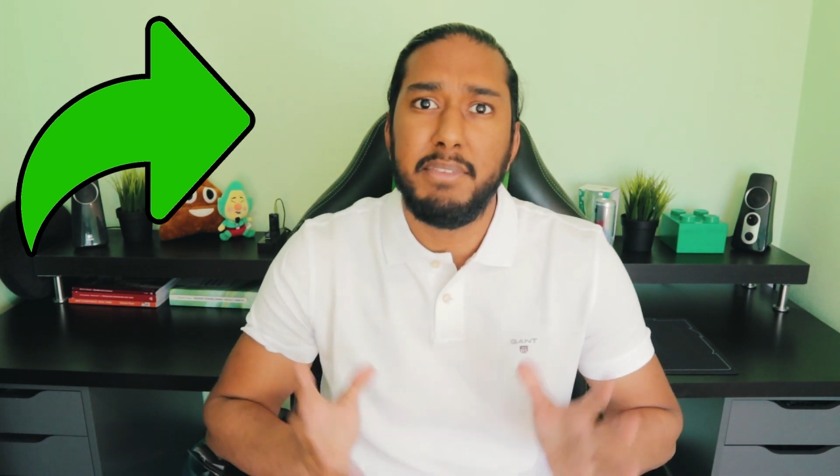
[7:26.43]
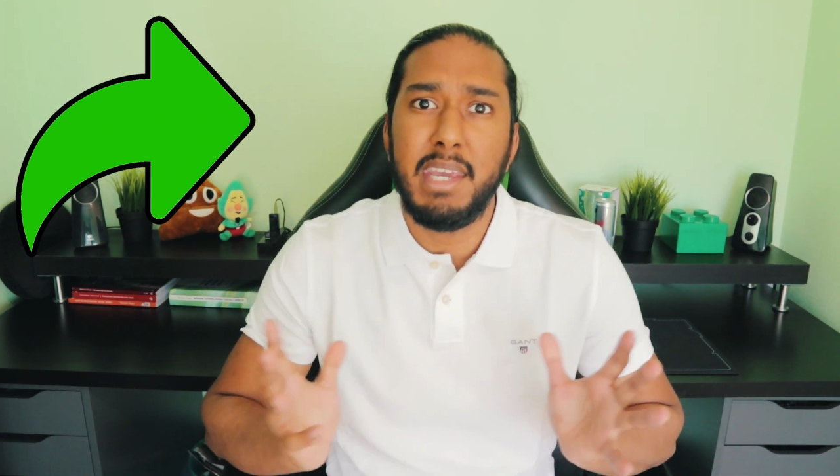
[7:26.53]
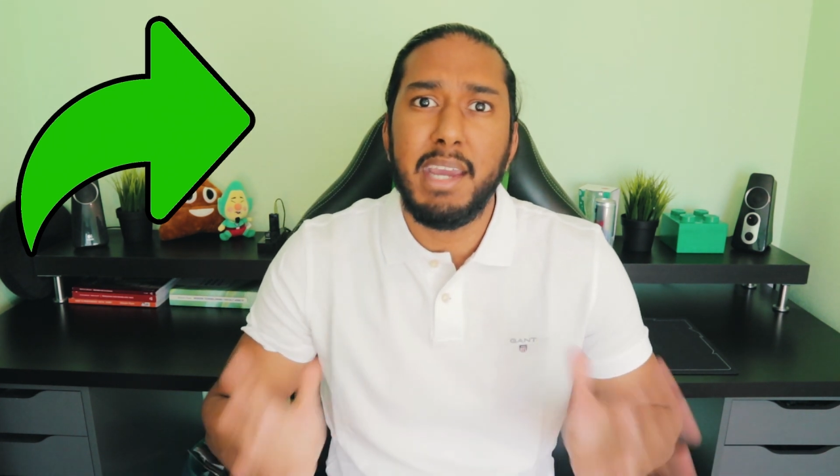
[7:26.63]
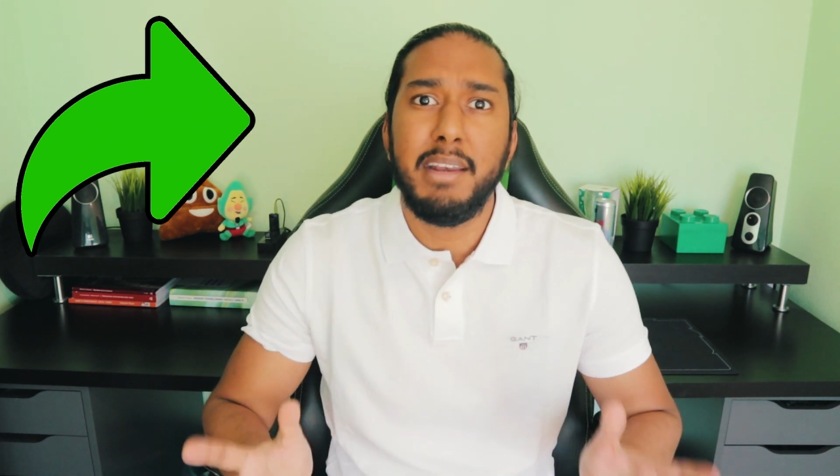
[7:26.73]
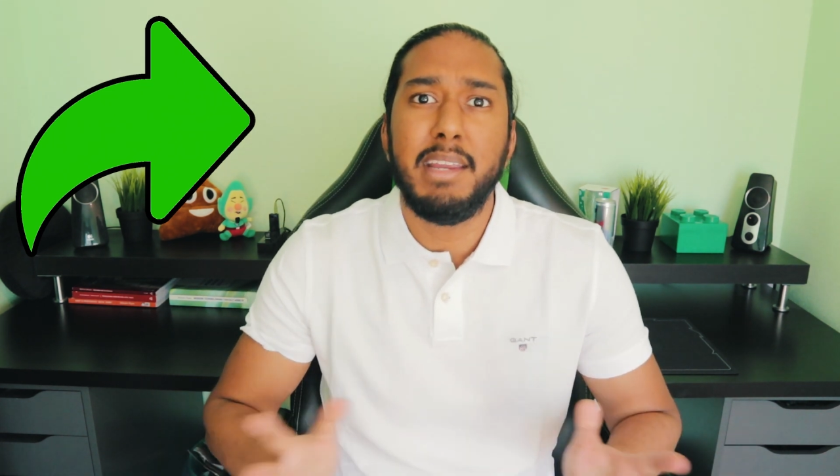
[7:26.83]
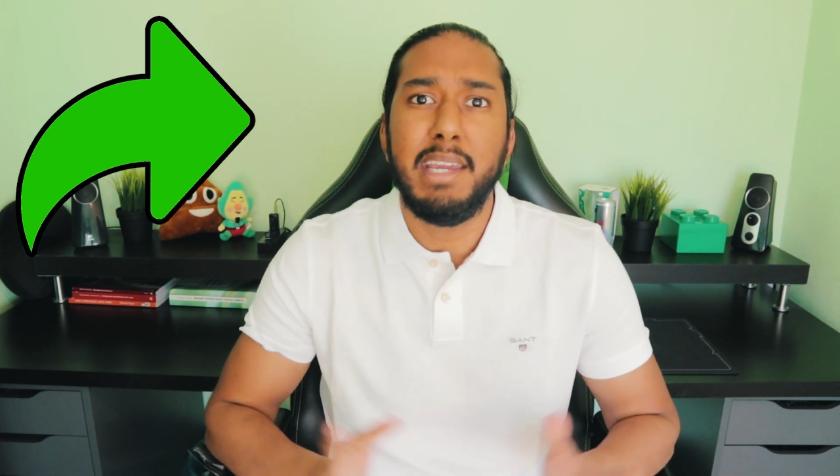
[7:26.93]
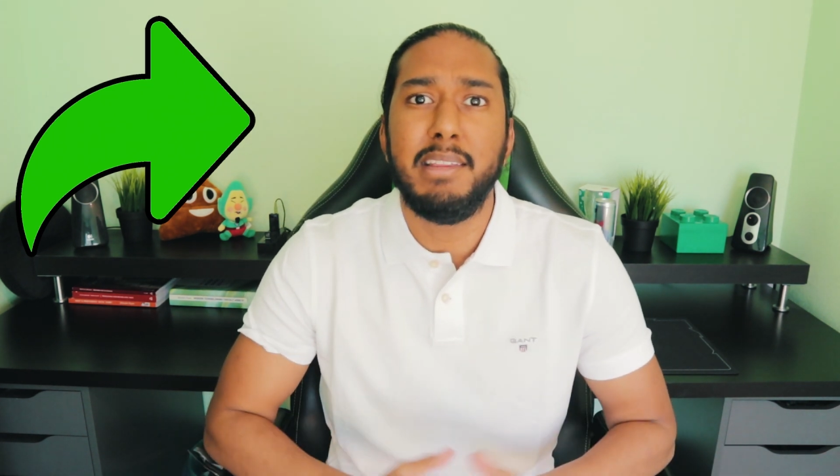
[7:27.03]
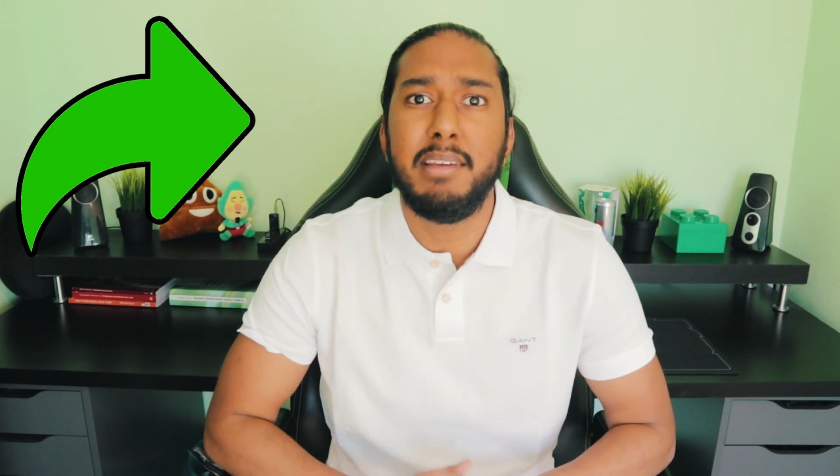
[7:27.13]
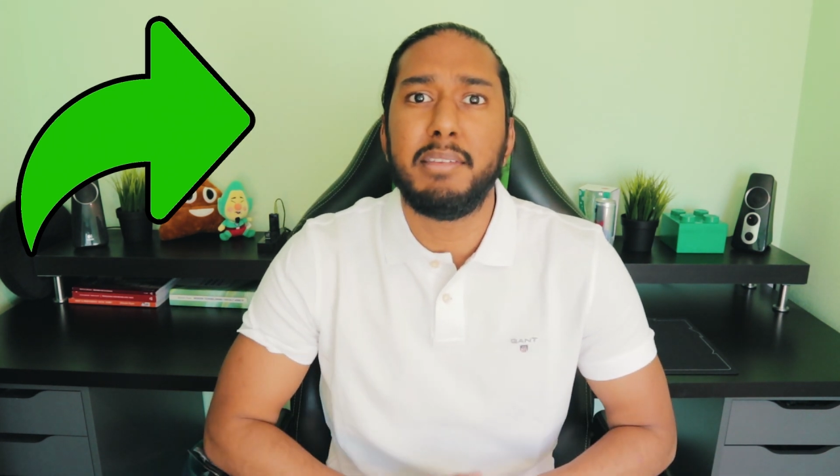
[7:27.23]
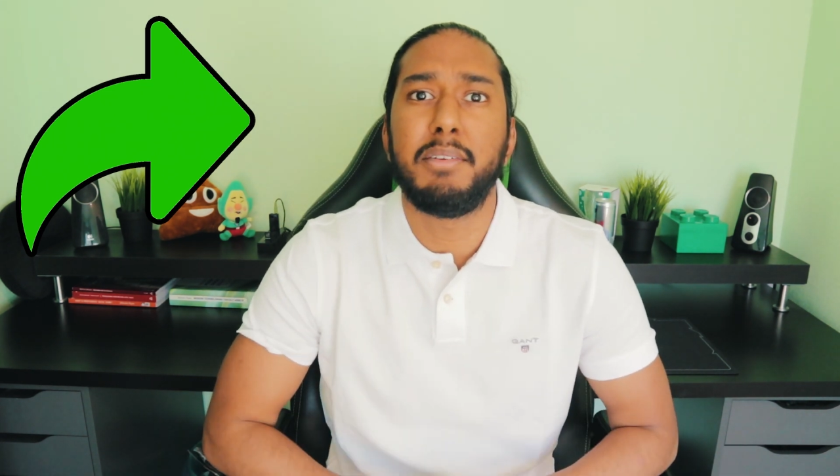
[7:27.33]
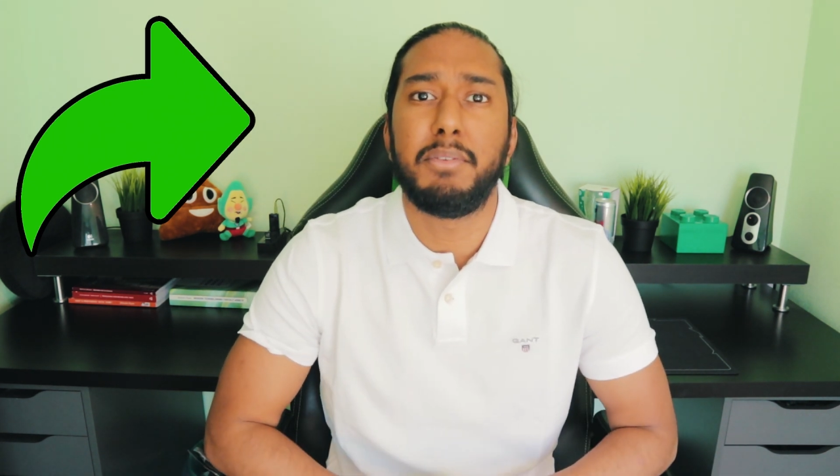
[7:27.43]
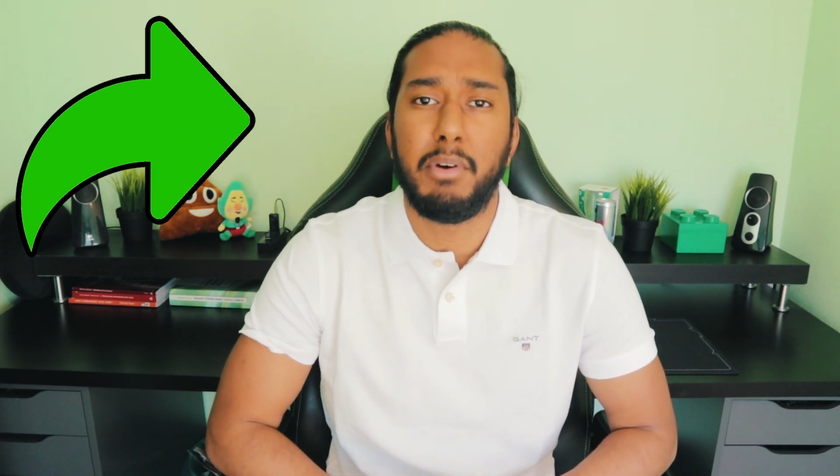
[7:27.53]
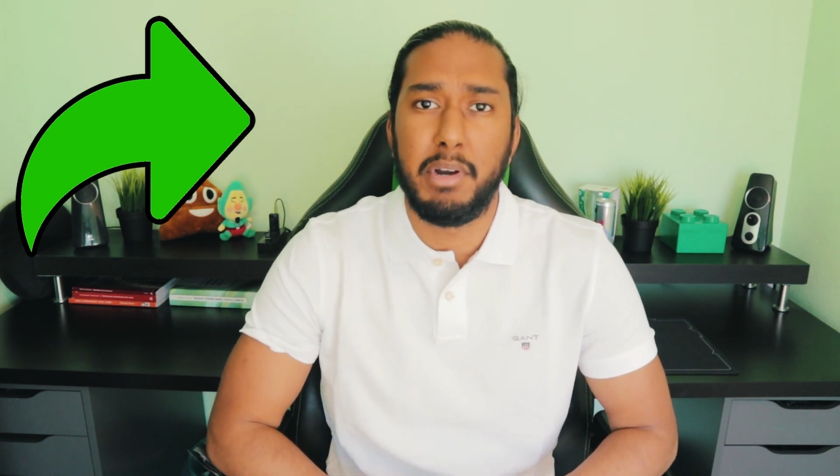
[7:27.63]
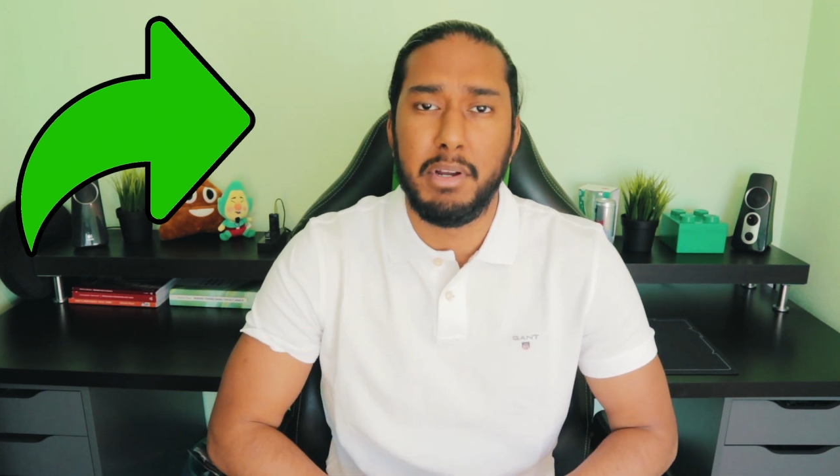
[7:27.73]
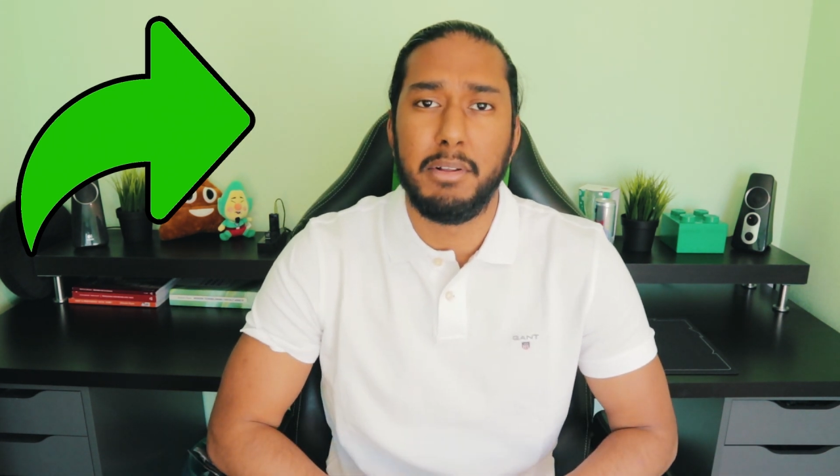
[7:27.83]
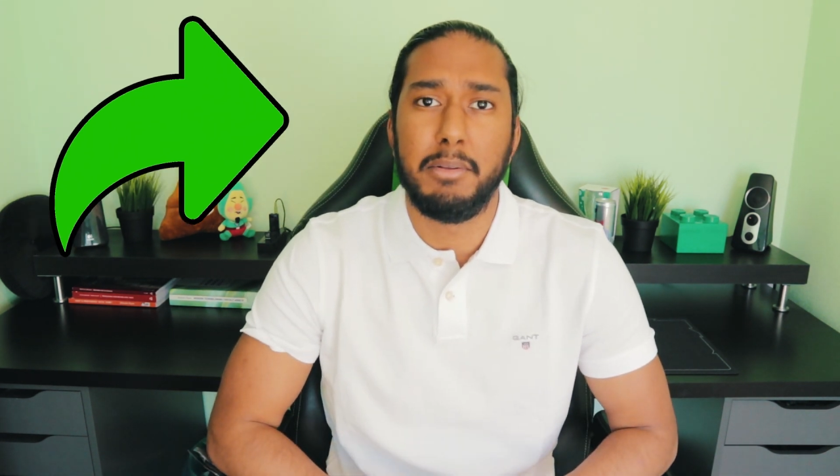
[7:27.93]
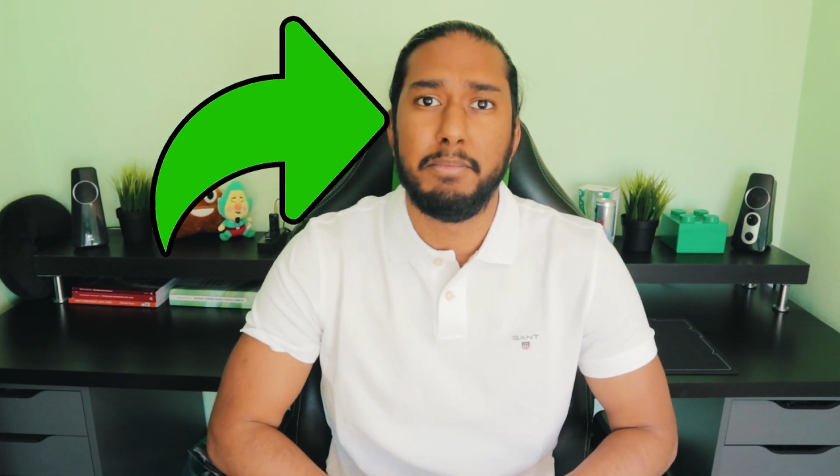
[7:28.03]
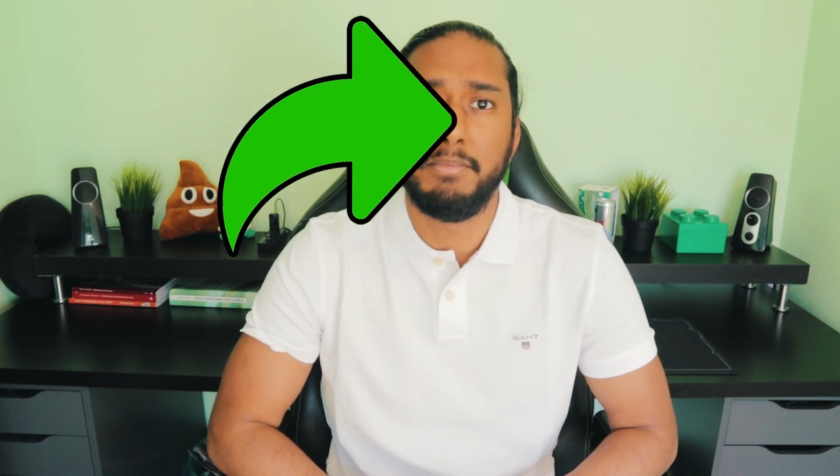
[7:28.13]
they need this tutorial.